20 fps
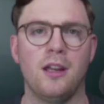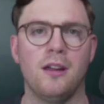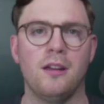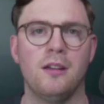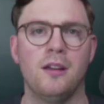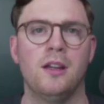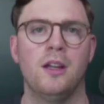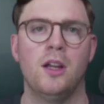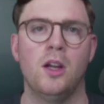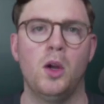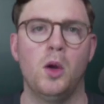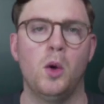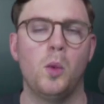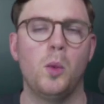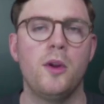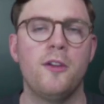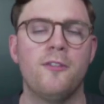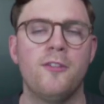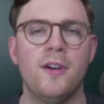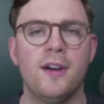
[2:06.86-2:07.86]
it,
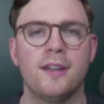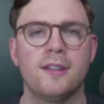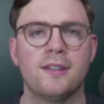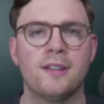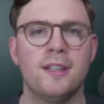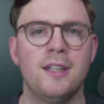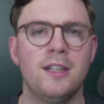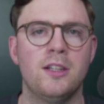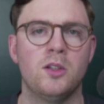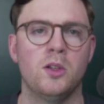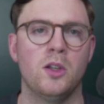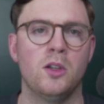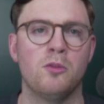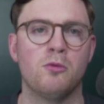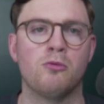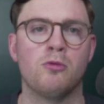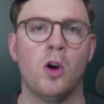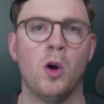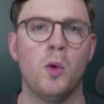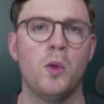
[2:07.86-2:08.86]
we first need to
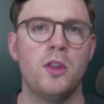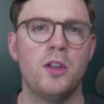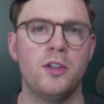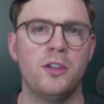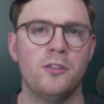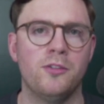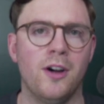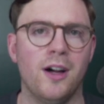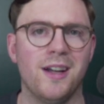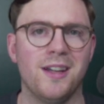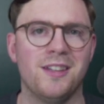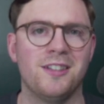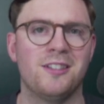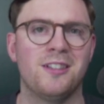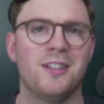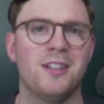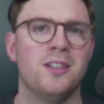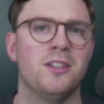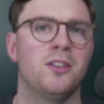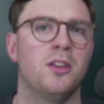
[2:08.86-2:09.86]
enroll the
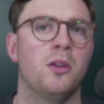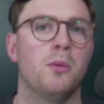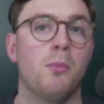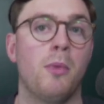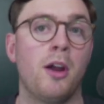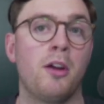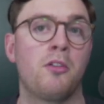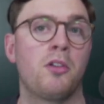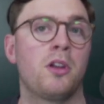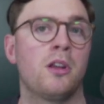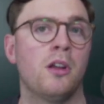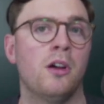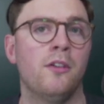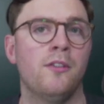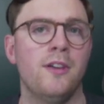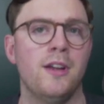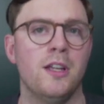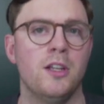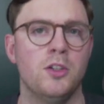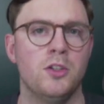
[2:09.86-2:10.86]
device into the
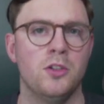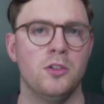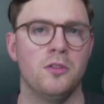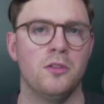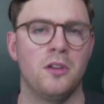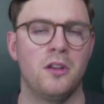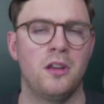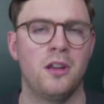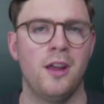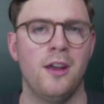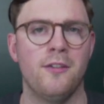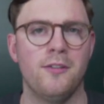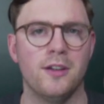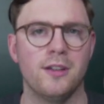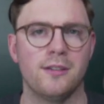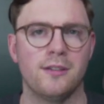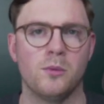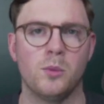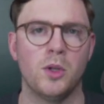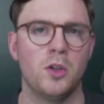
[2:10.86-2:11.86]
Microsoft Intune
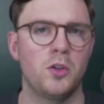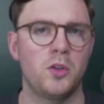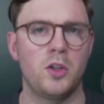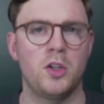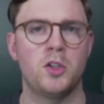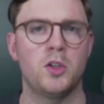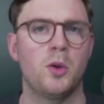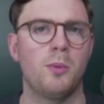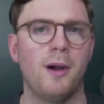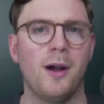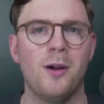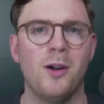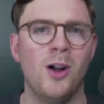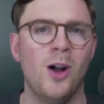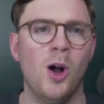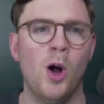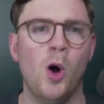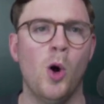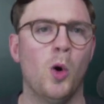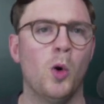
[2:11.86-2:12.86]
service. And we're not going to talk about
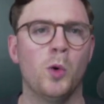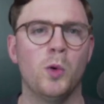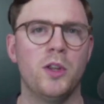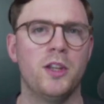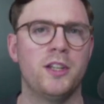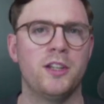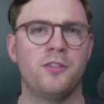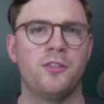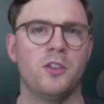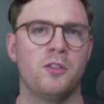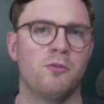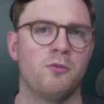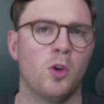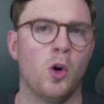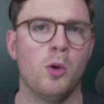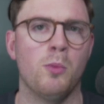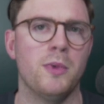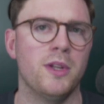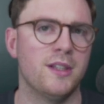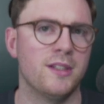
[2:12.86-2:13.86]
all the different
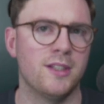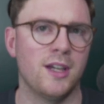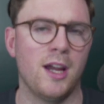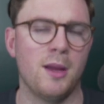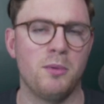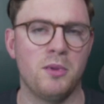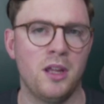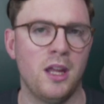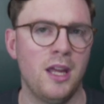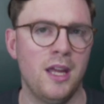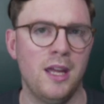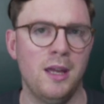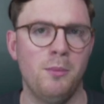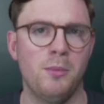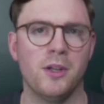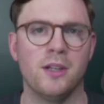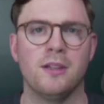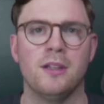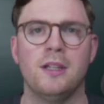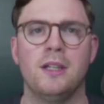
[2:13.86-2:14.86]
enrollment types here,
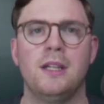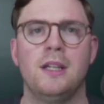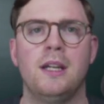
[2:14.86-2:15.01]
but